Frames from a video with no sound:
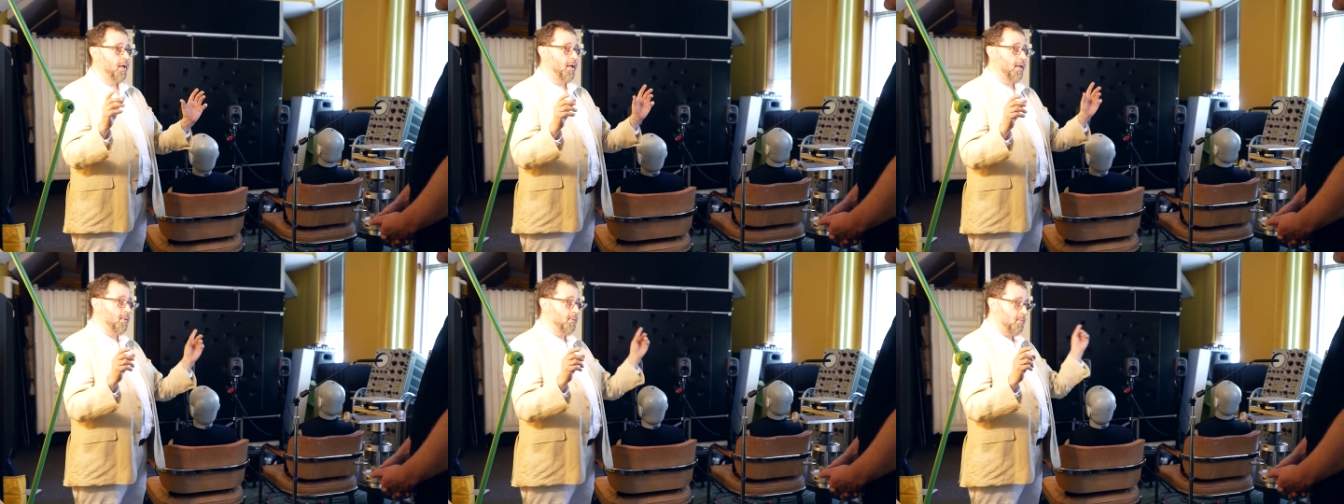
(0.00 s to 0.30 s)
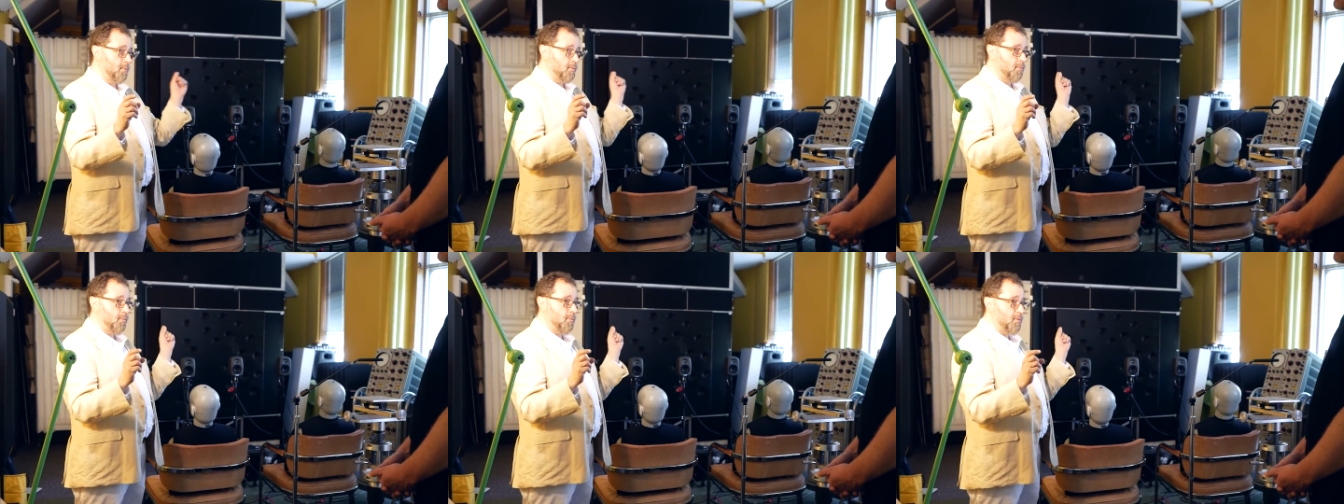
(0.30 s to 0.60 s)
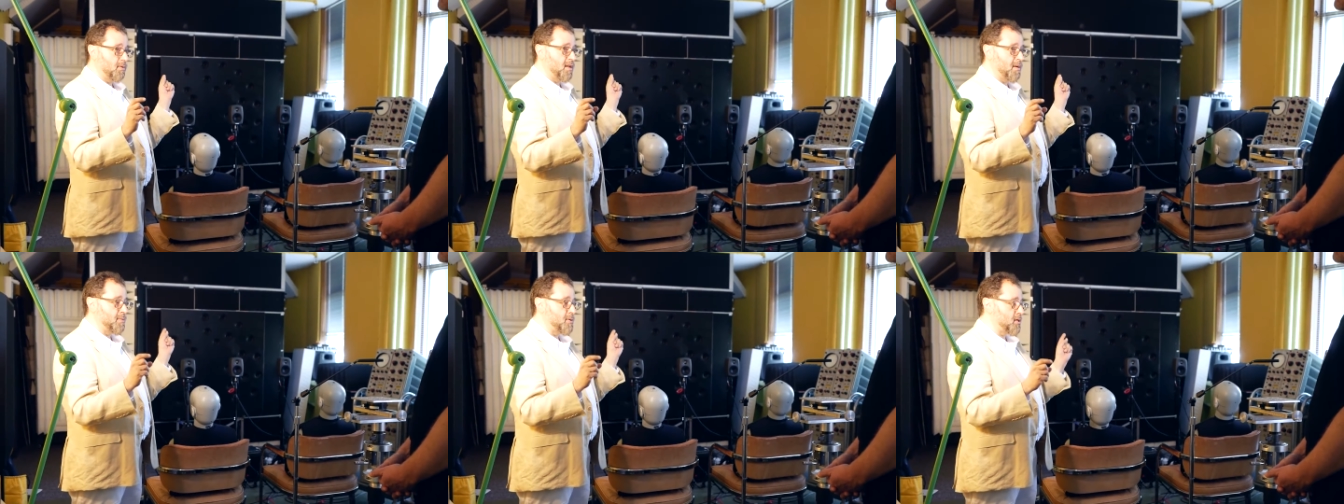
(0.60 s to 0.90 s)
and
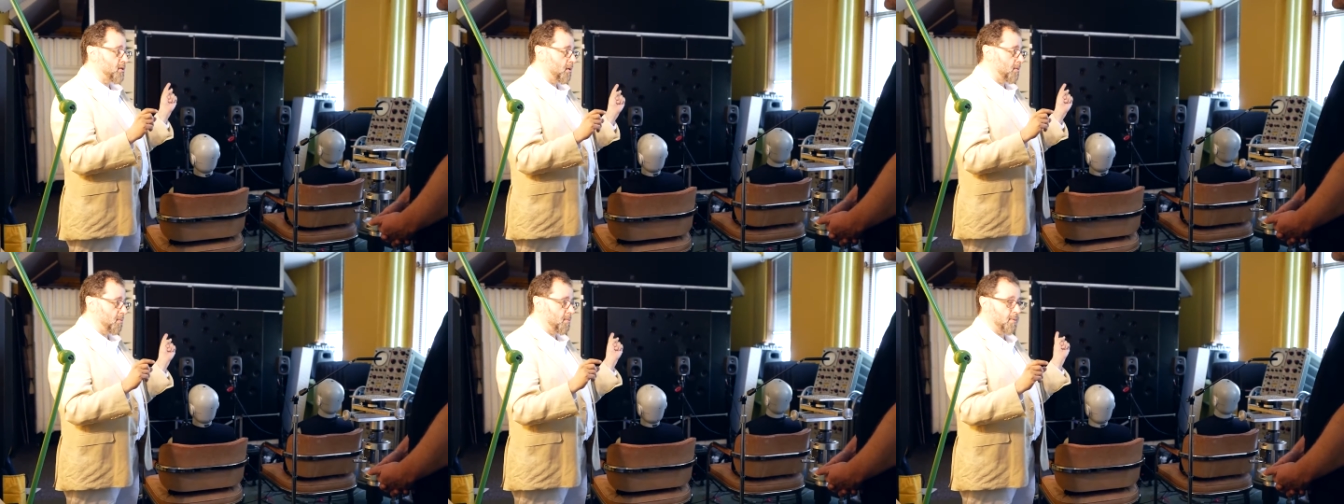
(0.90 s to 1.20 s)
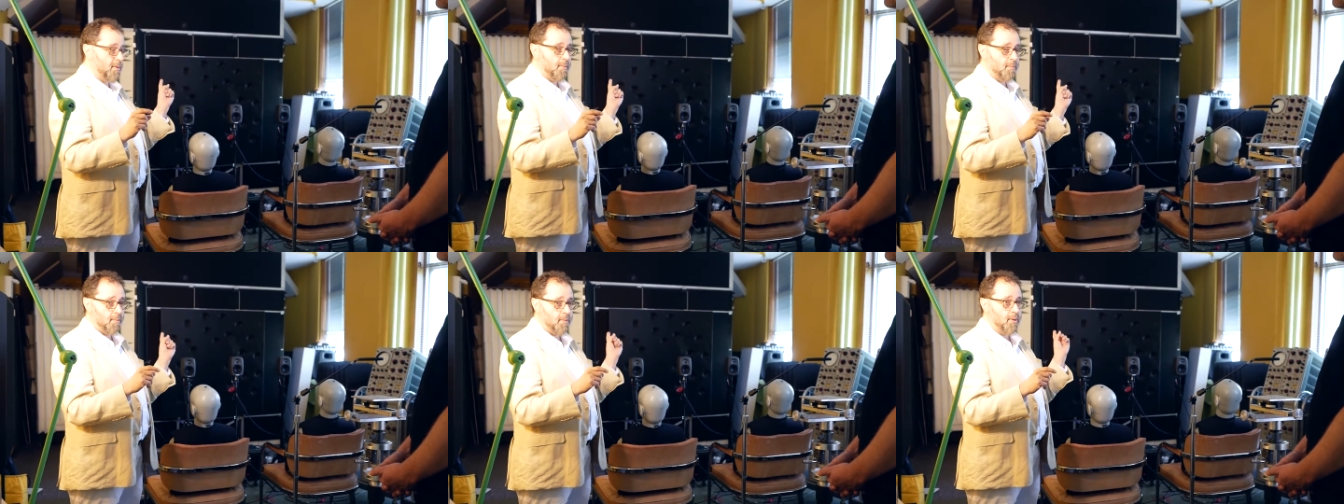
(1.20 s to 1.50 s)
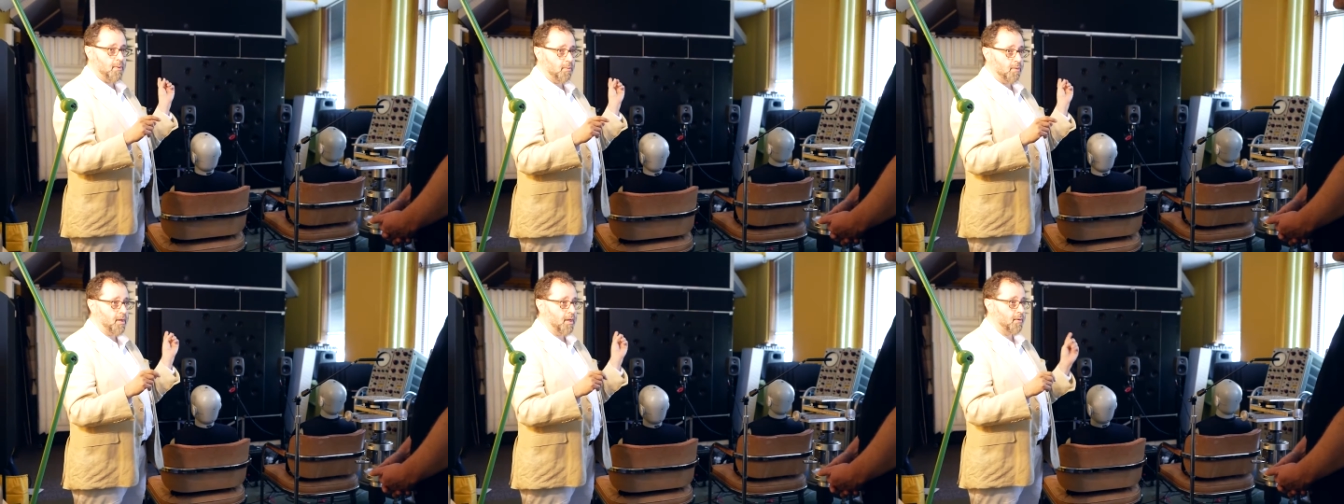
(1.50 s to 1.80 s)
dummies, you
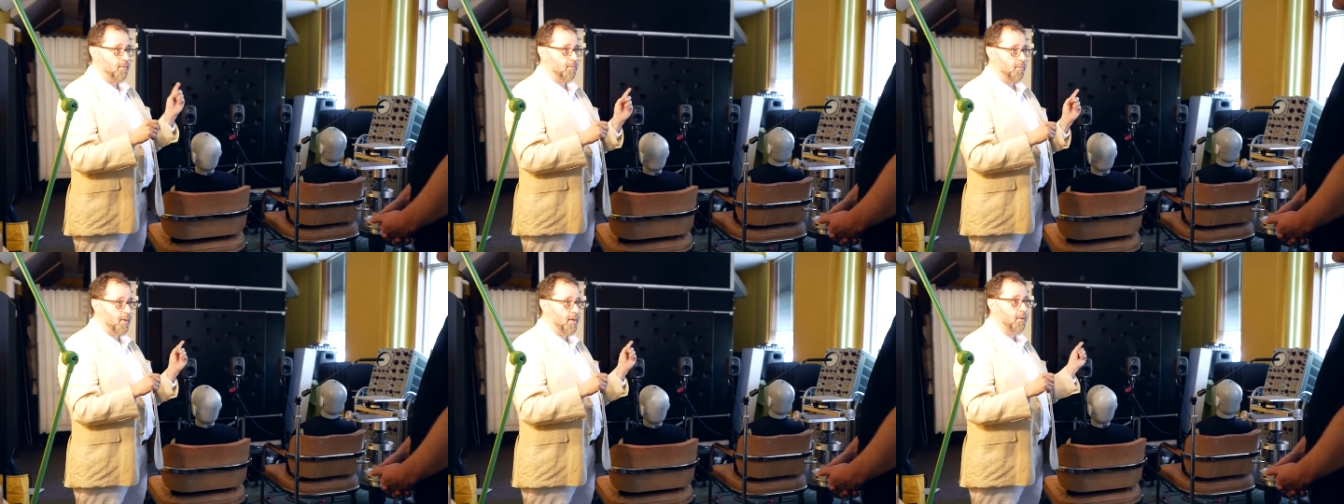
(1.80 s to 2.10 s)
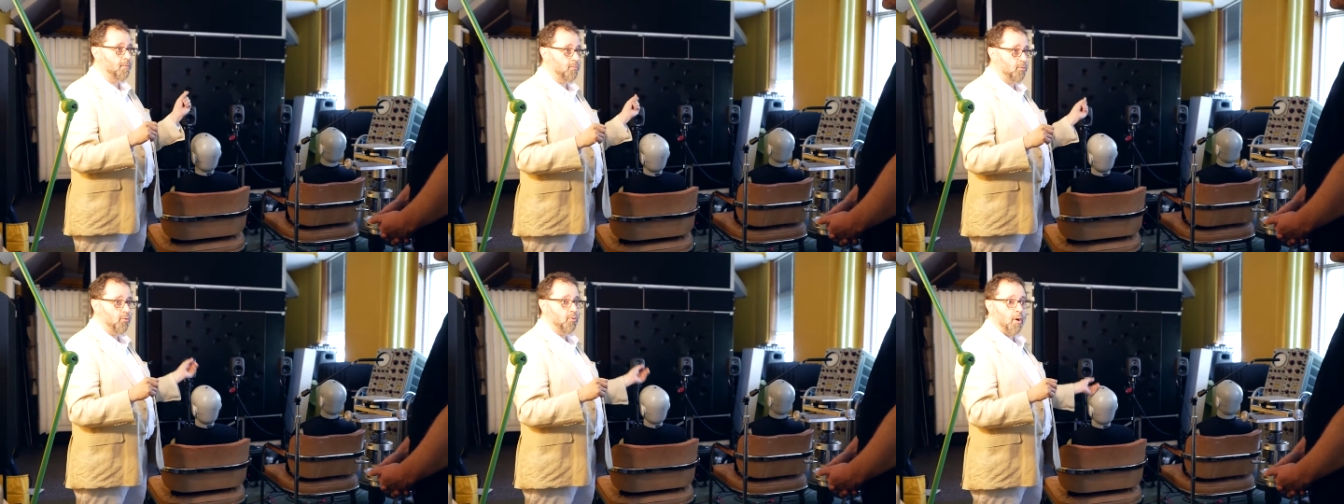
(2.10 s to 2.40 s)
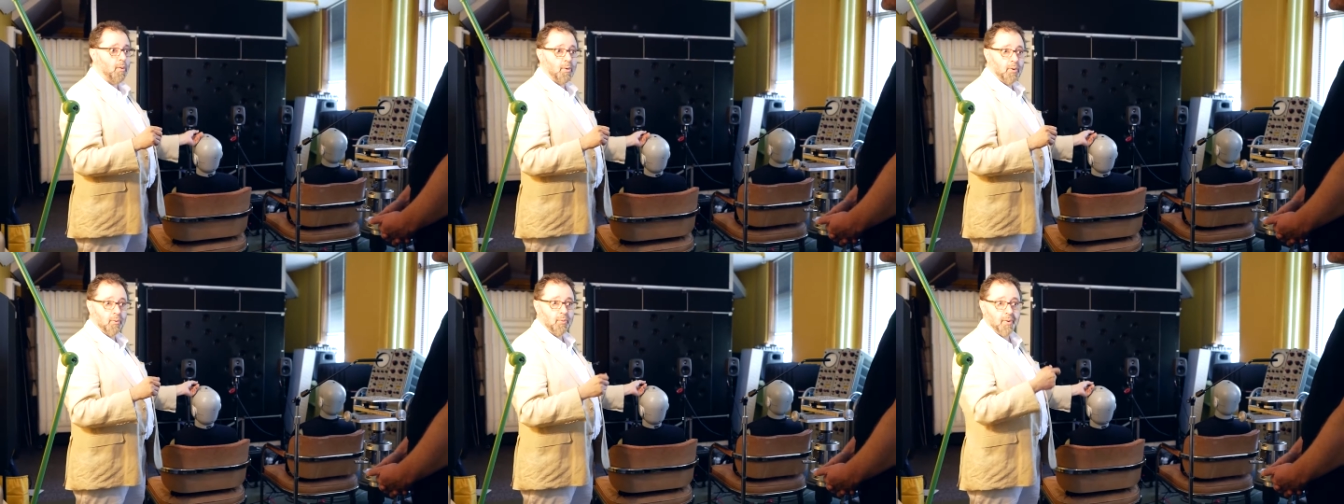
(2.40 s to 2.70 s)
know, can, can do
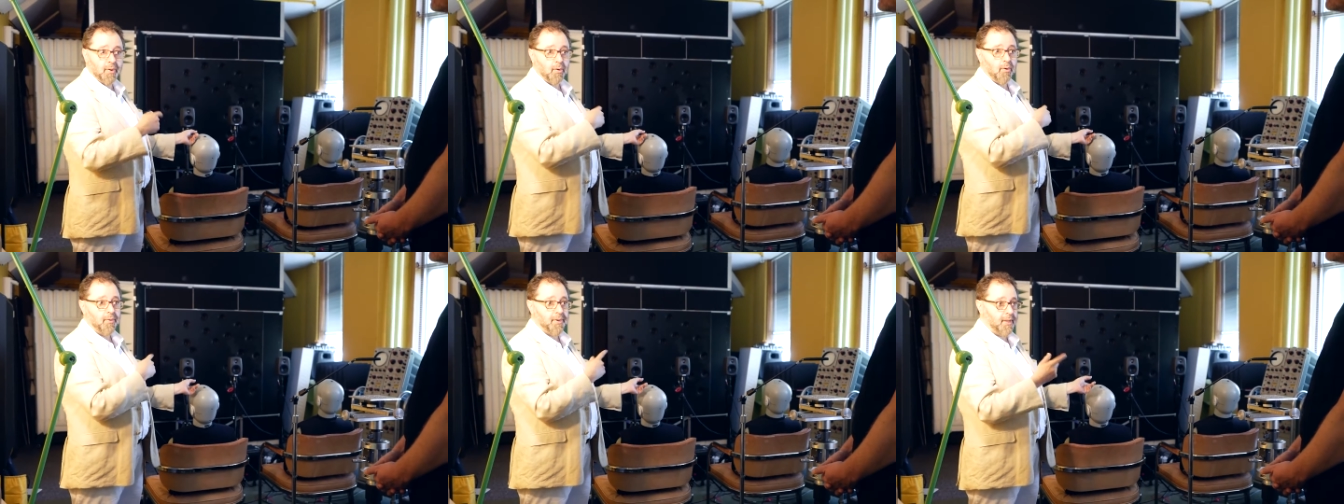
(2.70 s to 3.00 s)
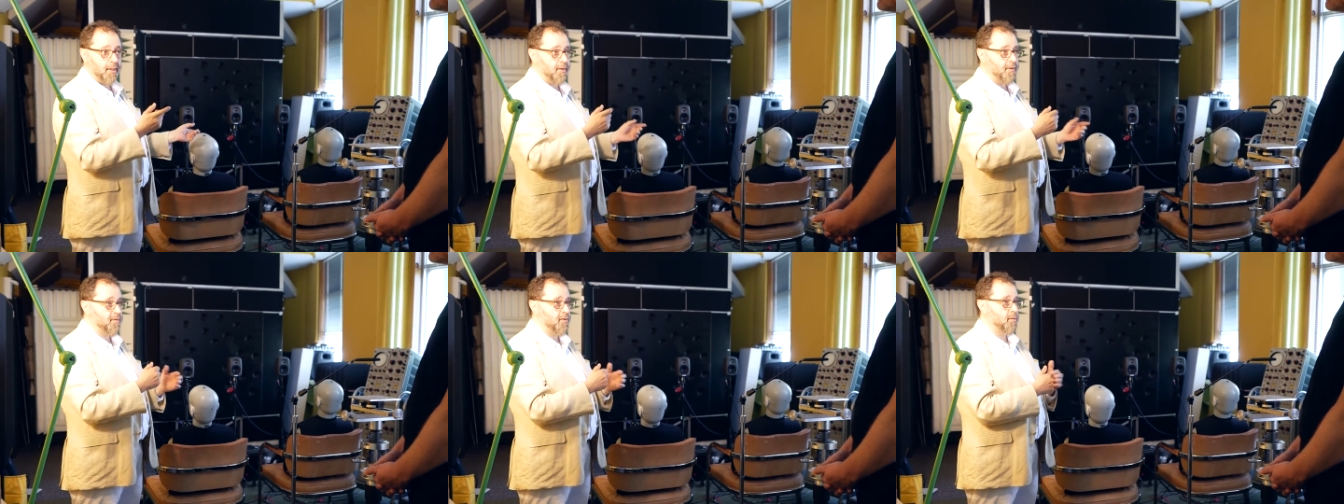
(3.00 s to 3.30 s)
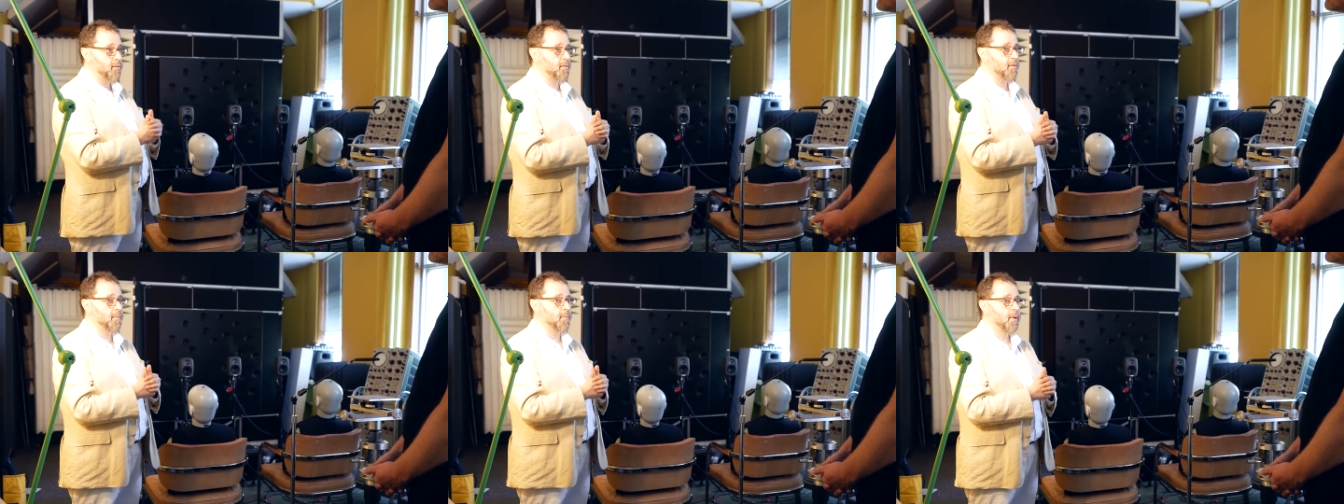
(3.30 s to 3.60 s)
our own recording and listen
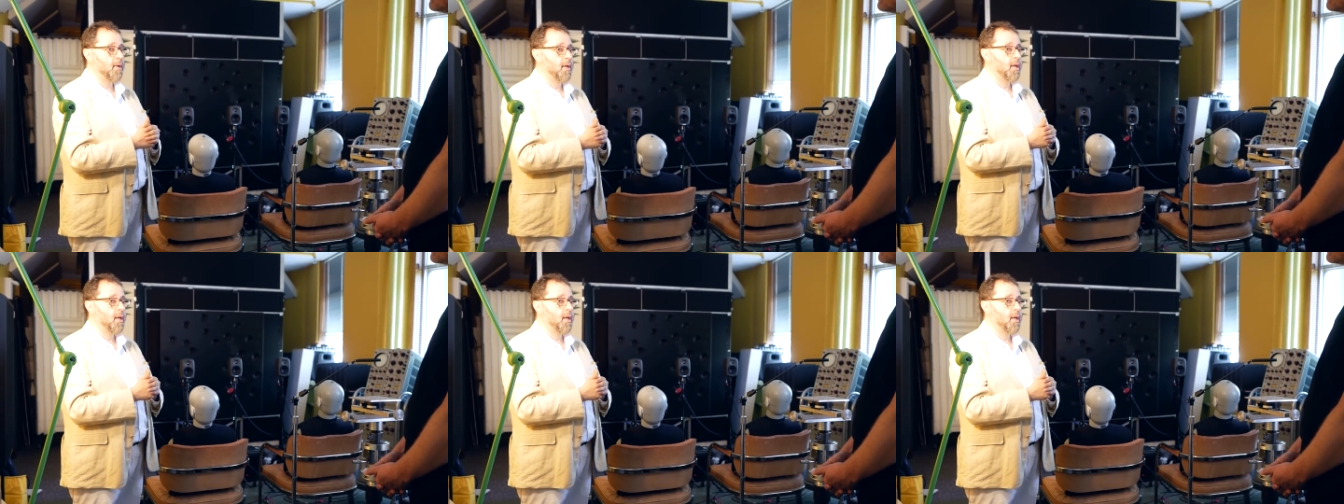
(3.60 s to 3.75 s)
to them.